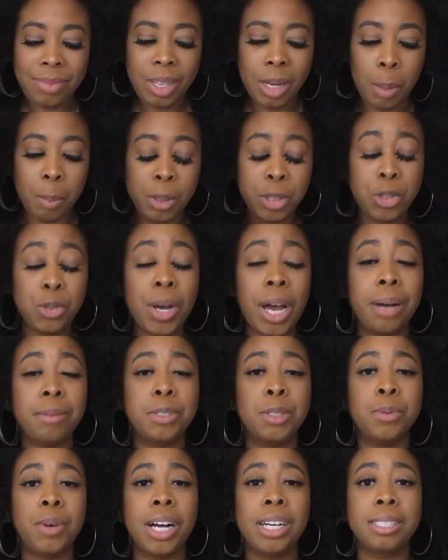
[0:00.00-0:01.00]
But you have
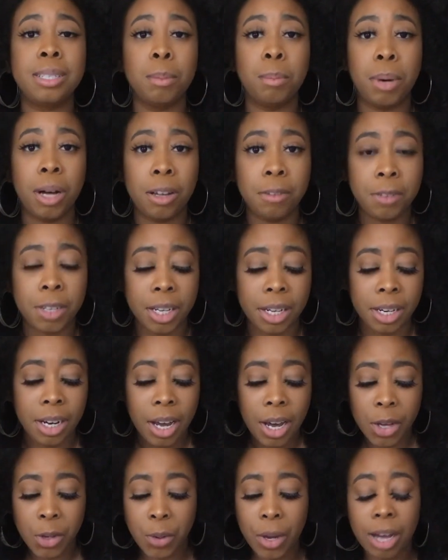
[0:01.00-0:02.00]
to rise above it.
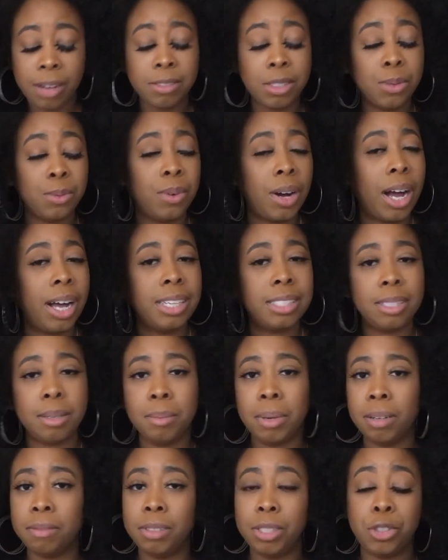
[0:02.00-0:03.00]
You have to rise
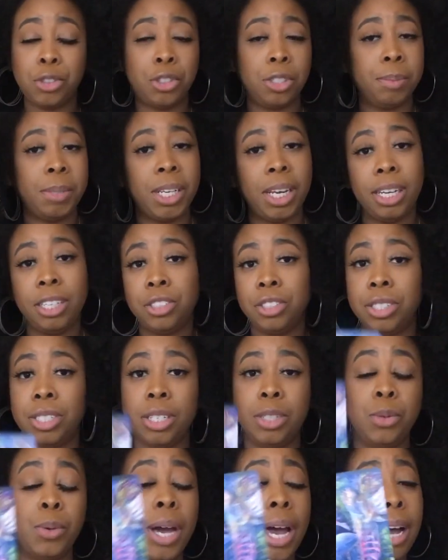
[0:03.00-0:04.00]
above these tribulations, and
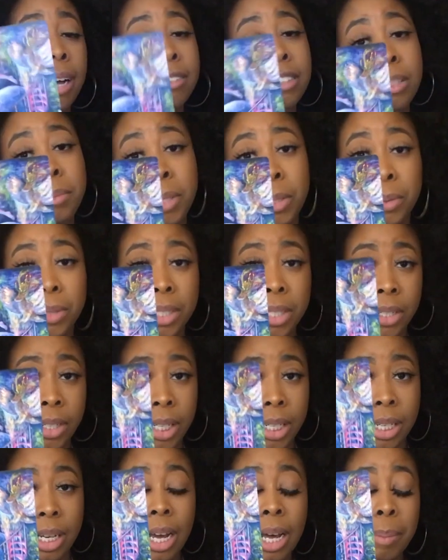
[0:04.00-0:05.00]
you have to be
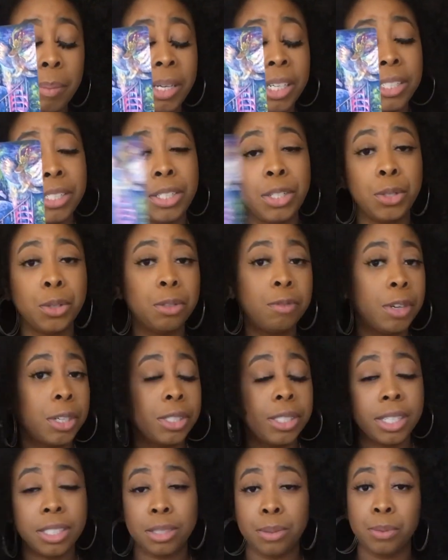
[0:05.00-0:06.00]
resilient, because the universe
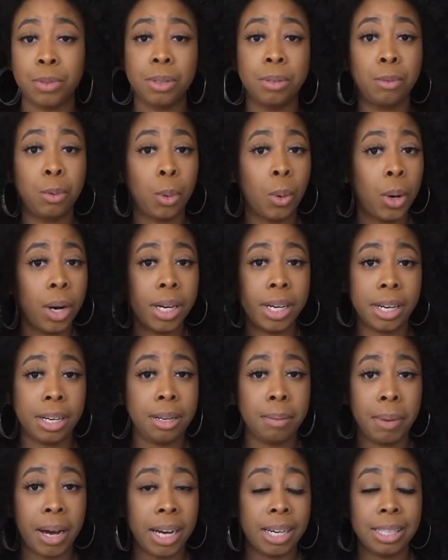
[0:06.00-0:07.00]
doesn't reward
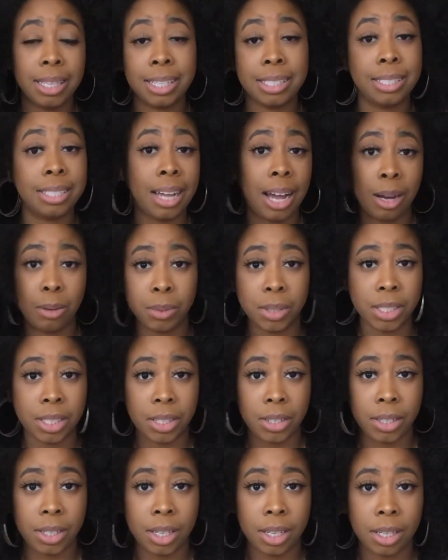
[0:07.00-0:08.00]
anybody that's not
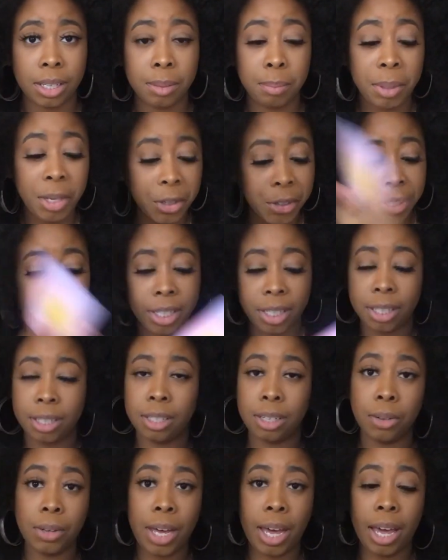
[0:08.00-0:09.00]
resilient. Period.
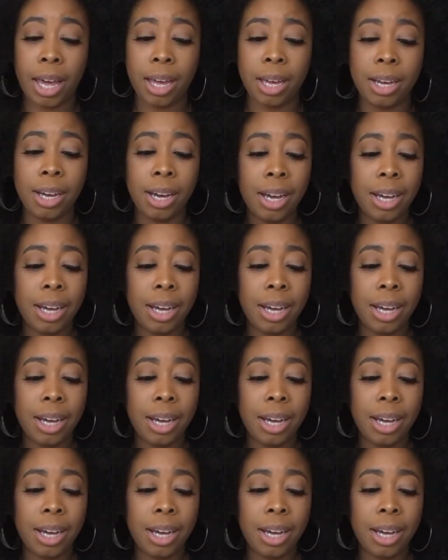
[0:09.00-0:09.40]
Okay?